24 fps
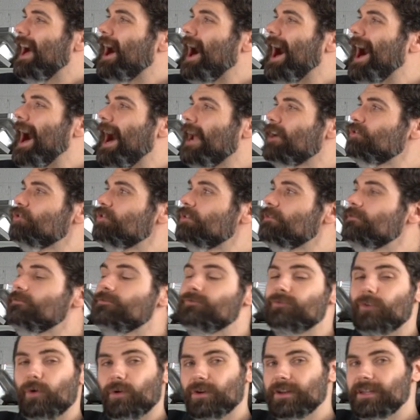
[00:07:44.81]

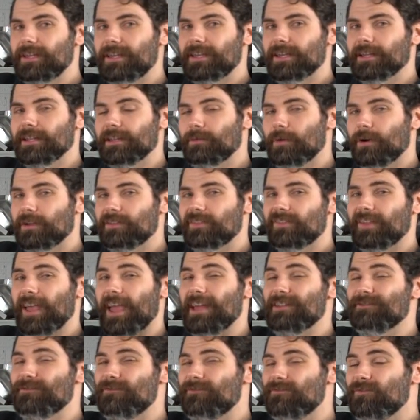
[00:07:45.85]
140 kilowatts
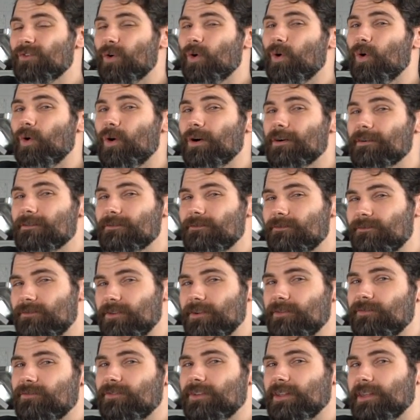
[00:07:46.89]
and
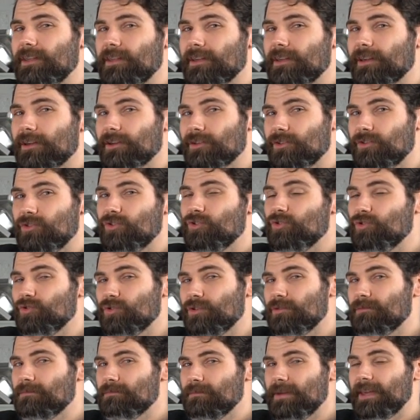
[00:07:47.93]
450
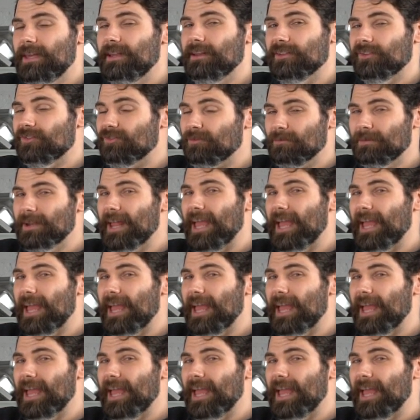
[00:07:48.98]
Newton meters from an